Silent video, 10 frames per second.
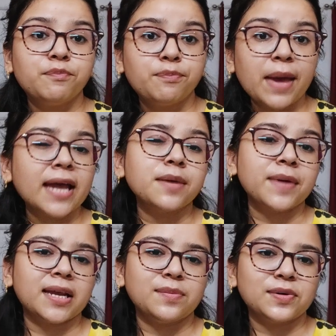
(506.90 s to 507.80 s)

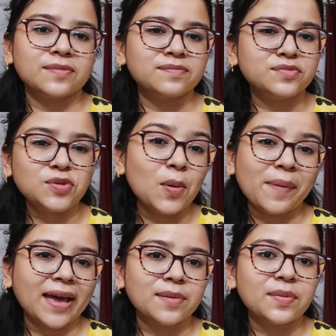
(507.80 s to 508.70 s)
pyari book, so
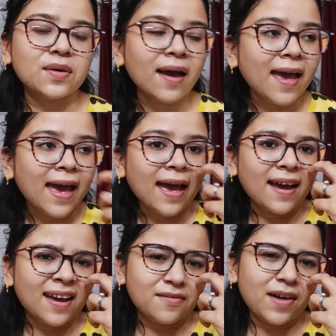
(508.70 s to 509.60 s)
pyari book.
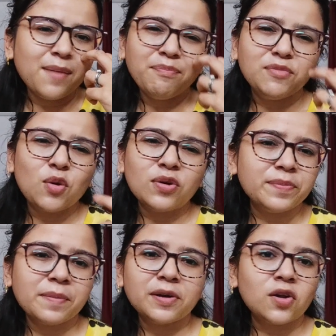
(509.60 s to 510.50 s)
And why don't
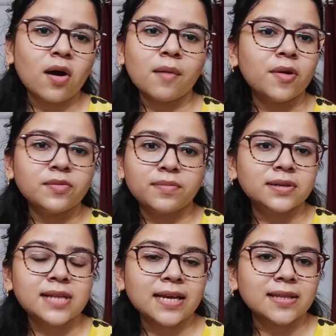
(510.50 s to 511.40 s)
people talk about
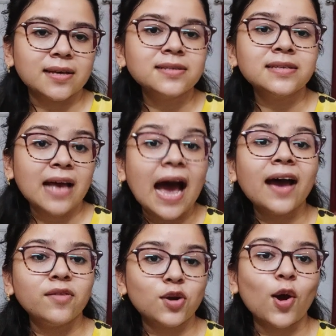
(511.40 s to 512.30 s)
books like this?
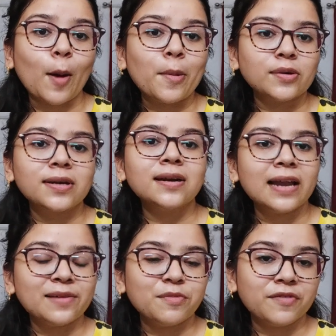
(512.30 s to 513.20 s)
I will talk about it.
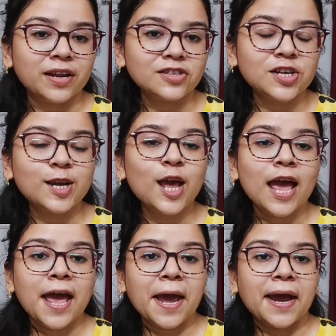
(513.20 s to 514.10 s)
Let me finish it.
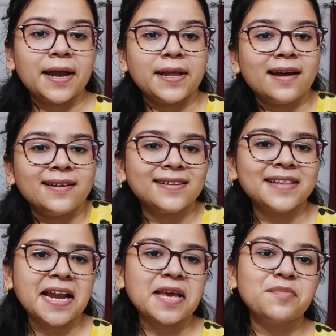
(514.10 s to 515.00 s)
And yeah, till
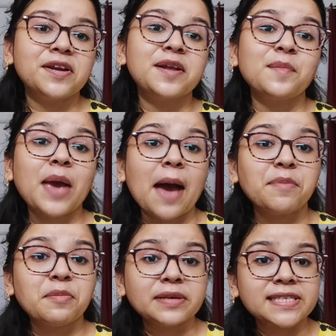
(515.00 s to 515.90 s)
then, keep reading, be
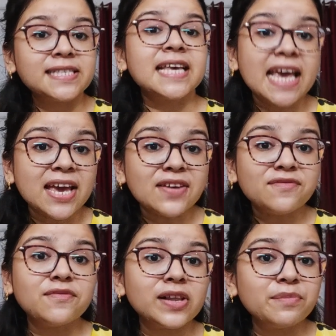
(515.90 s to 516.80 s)
happy, be
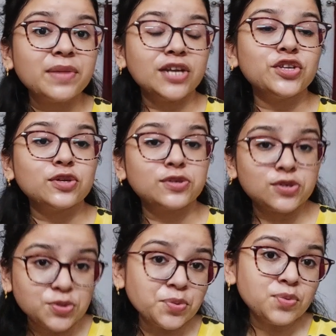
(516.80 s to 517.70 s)
safe. We'll meet you
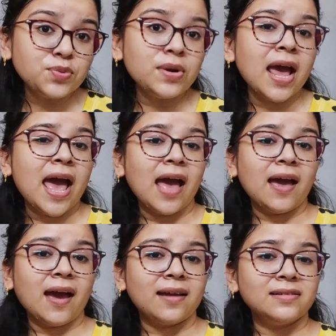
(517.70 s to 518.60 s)
soon,
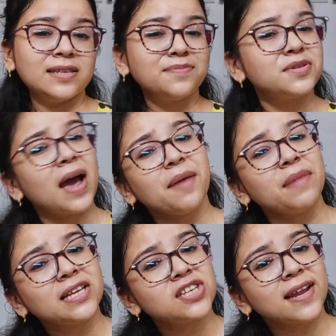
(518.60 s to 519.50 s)
and subscribe
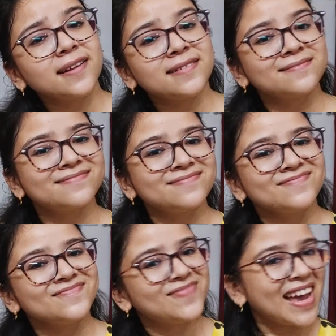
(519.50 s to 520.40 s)
my channel.
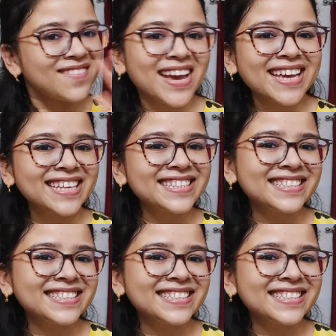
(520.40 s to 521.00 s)
Bye bye.